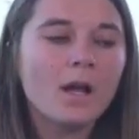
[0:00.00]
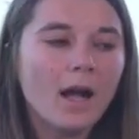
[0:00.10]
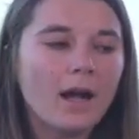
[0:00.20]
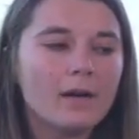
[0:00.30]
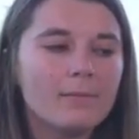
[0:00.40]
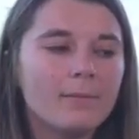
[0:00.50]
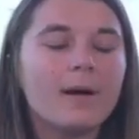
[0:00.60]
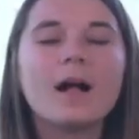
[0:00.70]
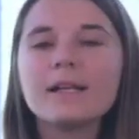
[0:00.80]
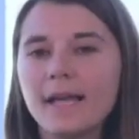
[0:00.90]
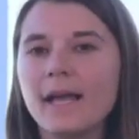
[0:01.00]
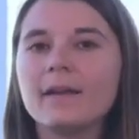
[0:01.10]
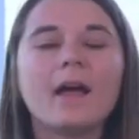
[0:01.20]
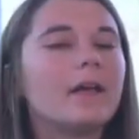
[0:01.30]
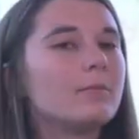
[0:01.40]

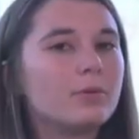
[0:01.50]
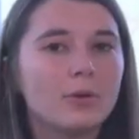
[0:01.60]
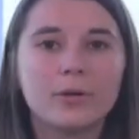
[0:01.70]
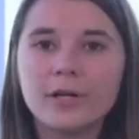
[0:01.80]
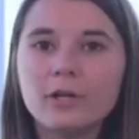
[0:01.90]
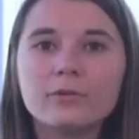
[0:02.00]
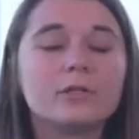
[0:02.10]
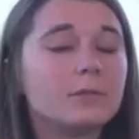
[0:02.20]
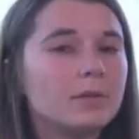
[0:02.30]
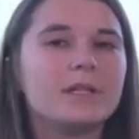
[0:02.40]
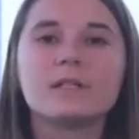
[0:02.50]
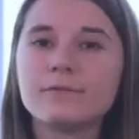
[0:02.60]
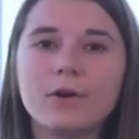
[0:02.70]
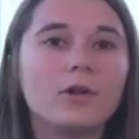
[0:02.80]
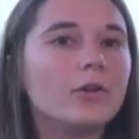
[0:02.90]
Again, I implore you to please
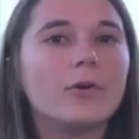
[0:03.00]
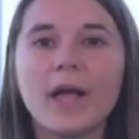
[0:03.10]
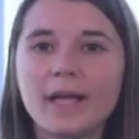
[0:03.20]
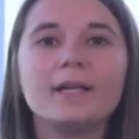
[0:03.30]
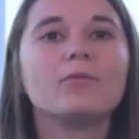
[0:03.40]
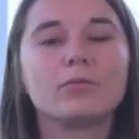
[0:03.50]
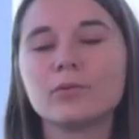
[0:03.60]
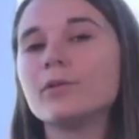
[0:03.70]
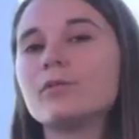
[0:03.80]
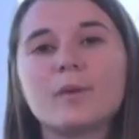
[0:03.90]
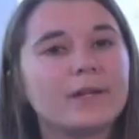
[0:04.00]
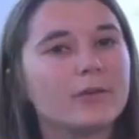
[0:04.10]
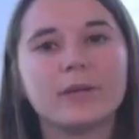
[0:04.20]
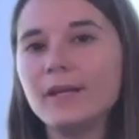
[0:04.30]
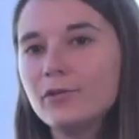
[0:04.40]
follow any rules,
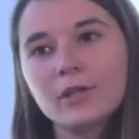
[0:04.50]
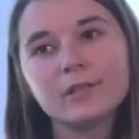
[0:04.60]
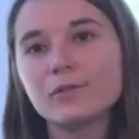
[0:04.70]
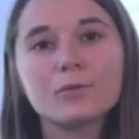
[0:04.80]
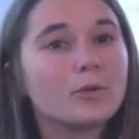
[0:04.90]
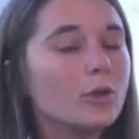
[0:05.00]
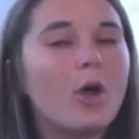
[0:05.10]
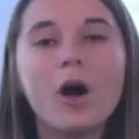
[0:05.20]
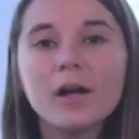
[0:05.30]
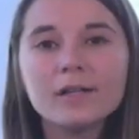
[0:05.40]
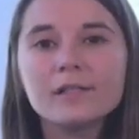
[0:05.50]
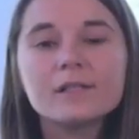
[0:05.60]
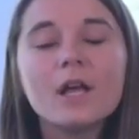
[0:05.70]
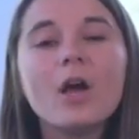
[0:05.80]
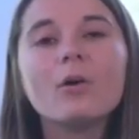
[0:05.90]
regulations, or
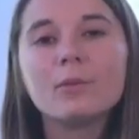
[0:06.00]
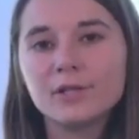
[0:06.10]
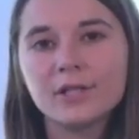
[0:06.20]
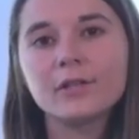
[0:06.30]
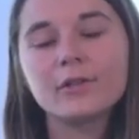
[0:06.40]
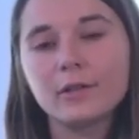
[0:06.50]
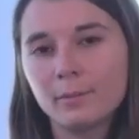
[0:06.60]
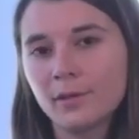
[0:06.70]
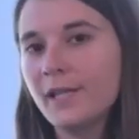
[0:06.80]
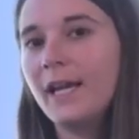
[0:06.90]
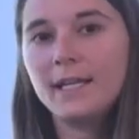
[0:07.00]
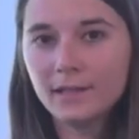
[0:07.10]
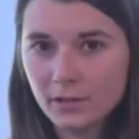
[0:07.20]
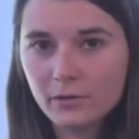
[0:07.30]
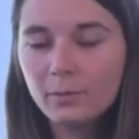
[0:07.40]
laws, particularly
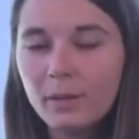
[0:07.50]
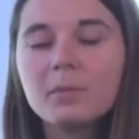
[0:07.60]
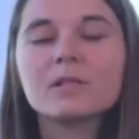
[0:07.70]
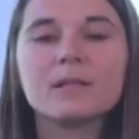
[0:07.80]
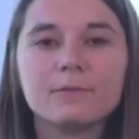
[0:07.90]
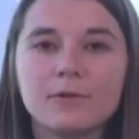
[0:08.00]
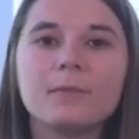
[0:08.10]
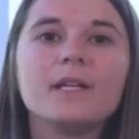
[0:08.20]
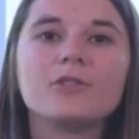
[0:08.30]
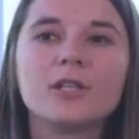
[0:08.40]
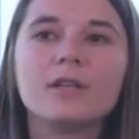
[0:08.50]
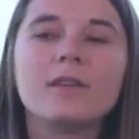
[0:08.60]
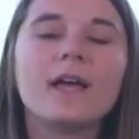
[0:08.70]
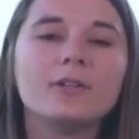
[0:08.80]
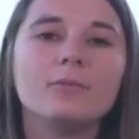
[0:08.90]
pertaining to people's information
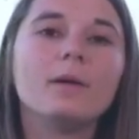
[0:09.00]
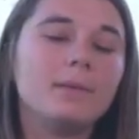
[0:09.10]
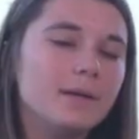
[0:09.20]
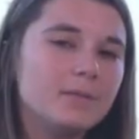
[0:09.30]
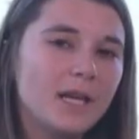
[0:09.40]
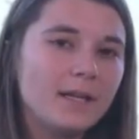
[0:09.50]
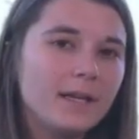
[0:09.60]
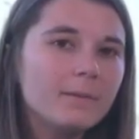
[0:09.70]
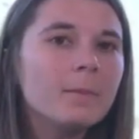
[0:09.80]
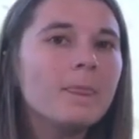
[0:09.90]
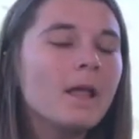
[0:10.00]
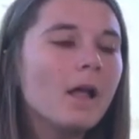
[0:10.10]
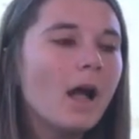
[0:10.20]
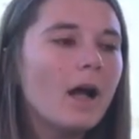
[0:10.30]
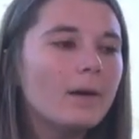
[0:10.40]
that you may be obtaining.
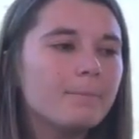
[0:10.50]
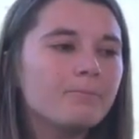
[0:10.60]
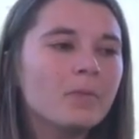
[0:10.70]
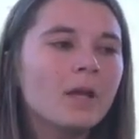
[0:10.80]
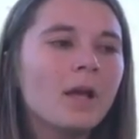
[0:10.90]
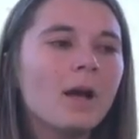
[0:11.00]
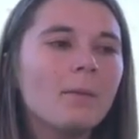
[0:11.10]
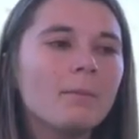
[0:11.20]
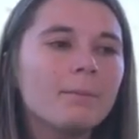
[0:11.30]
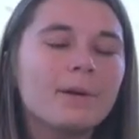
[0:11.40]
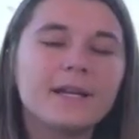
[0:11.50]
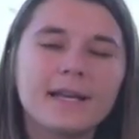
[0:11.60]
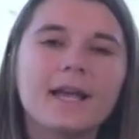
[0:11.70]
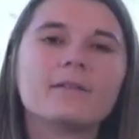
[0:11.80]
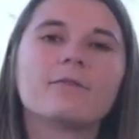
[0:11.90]
But
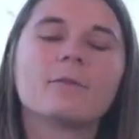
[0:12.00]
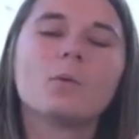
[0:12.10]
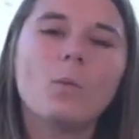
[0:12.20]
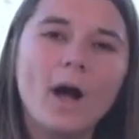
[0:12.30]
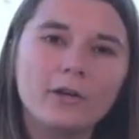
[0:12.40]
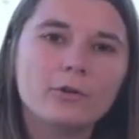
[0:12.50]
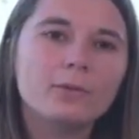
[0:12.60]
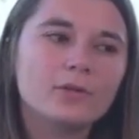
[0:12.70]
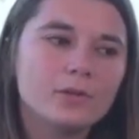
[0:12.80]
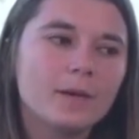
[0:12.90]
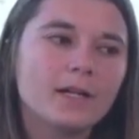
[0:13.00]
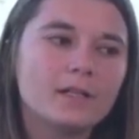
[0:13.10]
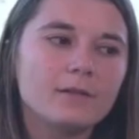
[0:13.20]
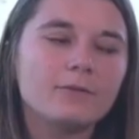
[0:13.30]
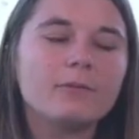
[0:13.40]
again, from a wider
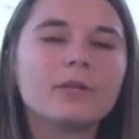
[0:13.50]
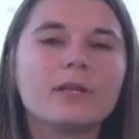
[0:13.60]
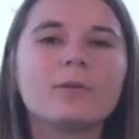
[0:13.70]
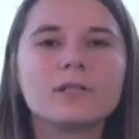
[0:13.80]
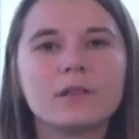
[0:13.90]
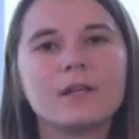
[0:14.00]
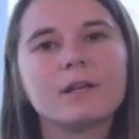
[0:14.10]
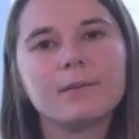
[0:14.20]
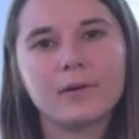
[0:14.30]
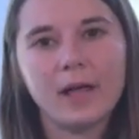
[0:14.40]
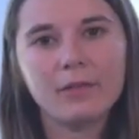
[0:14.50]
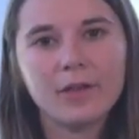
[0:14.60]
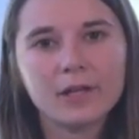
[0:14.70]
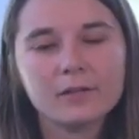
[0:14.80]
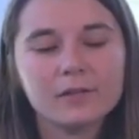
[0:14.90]
perspective, we really want to think about
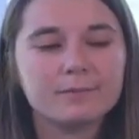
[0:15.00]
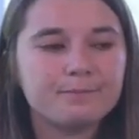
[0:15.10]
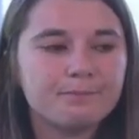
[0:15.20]
ethics,